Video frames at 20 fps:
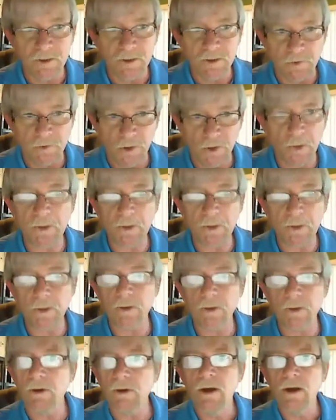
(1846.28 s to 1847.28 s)
Your
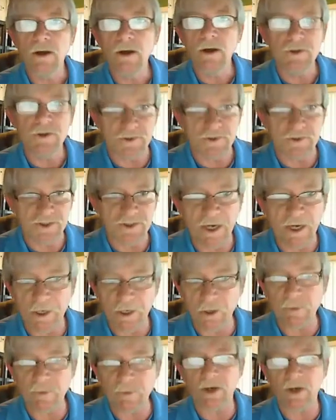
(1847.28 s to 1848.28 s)
logo, your
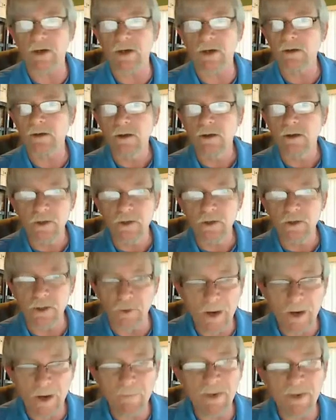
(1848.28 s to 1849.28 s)
title bar,
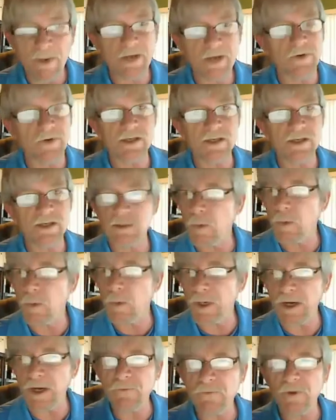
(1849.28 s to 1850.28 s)
your web address, and
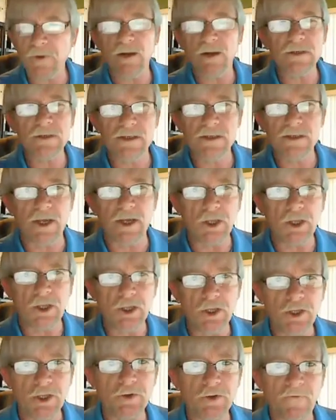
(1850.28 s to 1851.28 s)
whatever else that
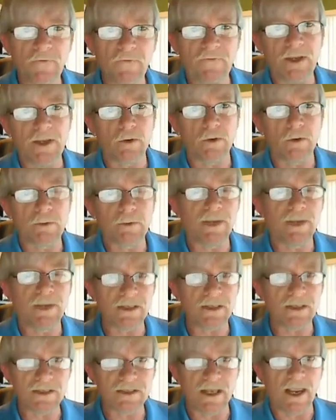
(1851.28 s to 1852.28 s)
you feel would
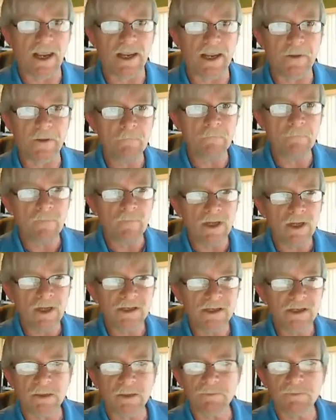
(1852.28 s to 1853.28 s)
be
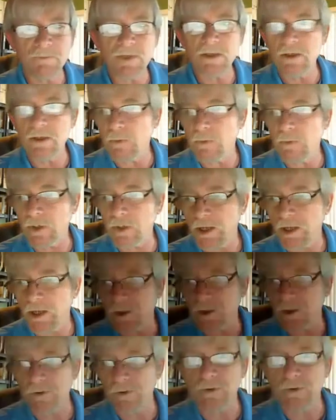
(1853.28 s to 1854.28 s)
something you want to
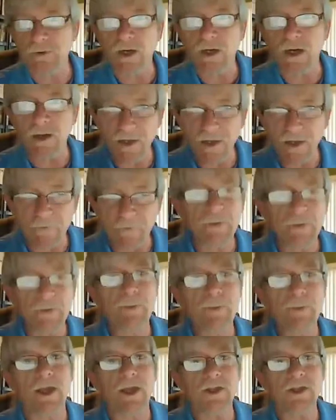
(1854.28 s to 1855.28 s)
include on
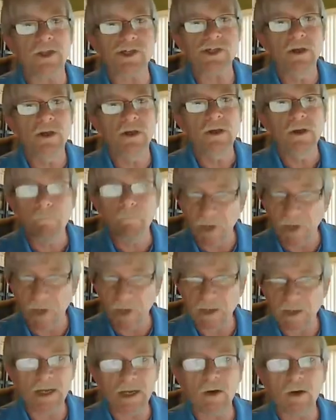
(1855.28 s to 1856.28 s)
every page.
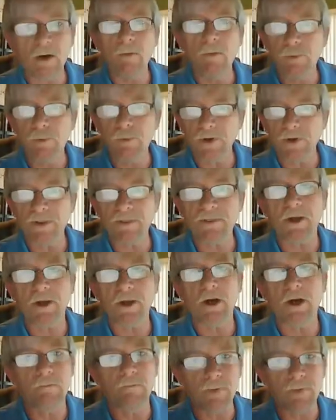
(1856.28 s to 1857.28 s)
Pick it out, put it
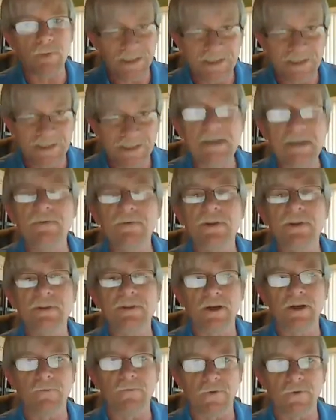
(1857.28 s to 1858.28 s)
there, but leave
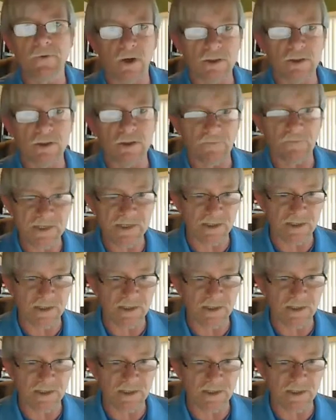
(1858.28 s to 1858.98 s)
it there for all of the